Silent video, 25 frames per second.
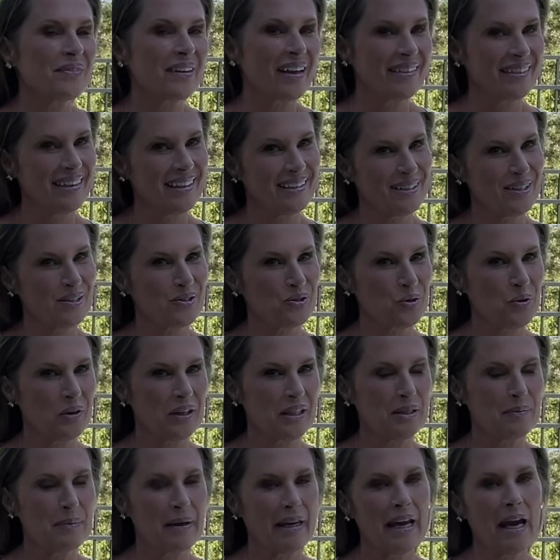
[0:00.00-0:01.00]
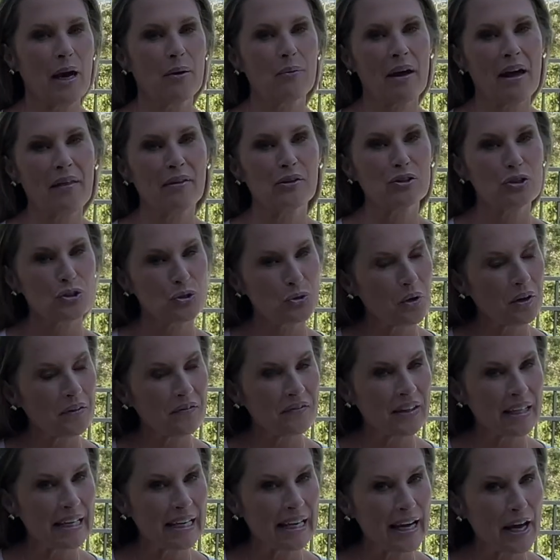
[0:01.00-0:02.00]
This is going to be a rather short
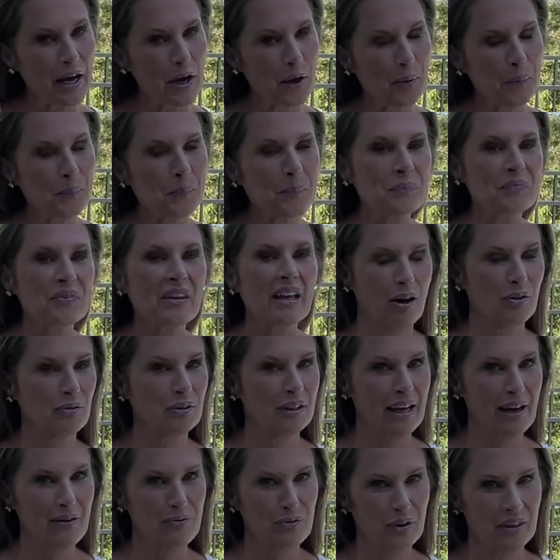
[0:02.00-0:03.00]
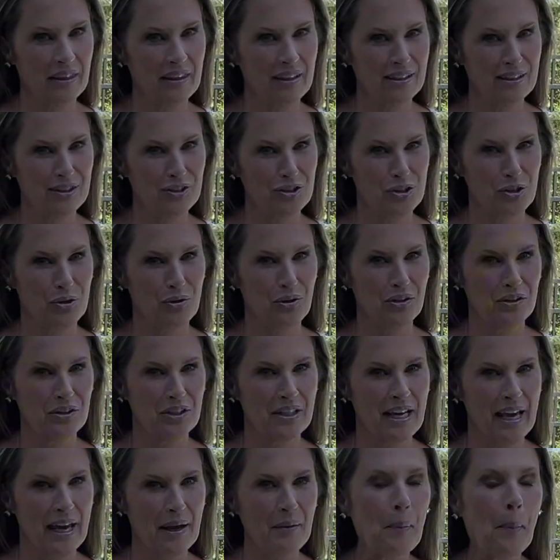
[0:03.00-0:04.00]
video. I only have one thing to show you
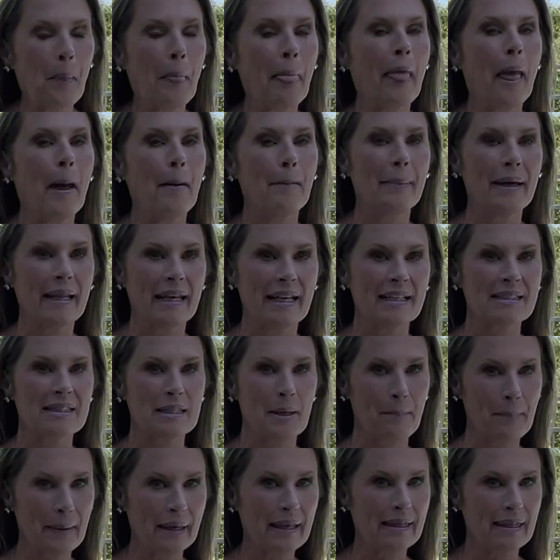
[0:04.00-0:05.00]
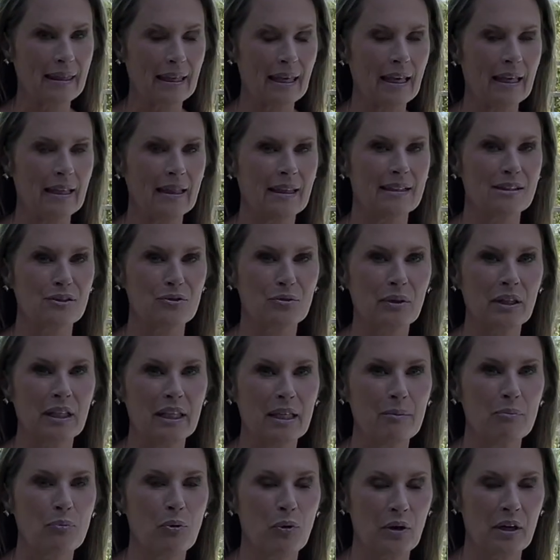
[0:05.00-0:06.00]
today, but it's a big thing that's really
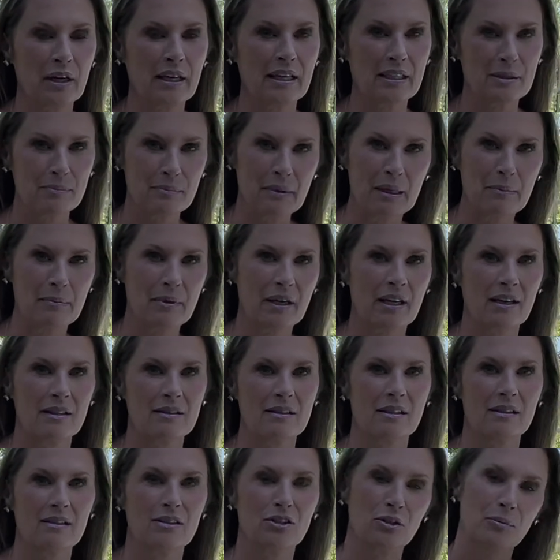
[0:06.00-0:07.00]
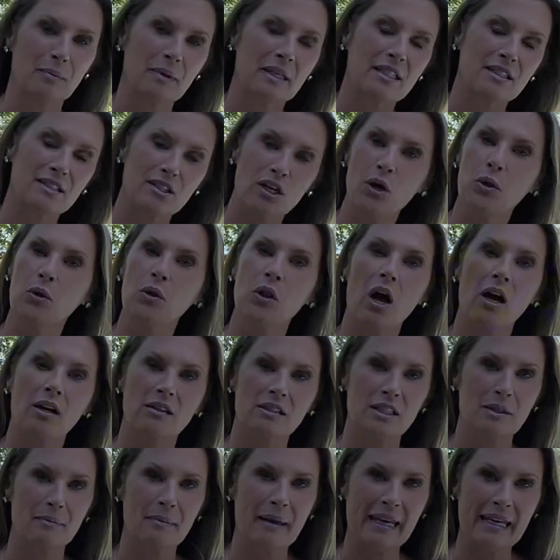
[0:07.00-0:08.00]
important to me because it took me so long
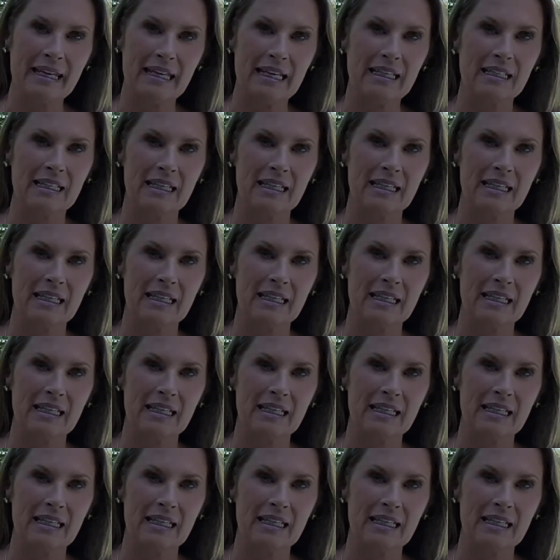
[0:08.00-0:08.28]
to make it.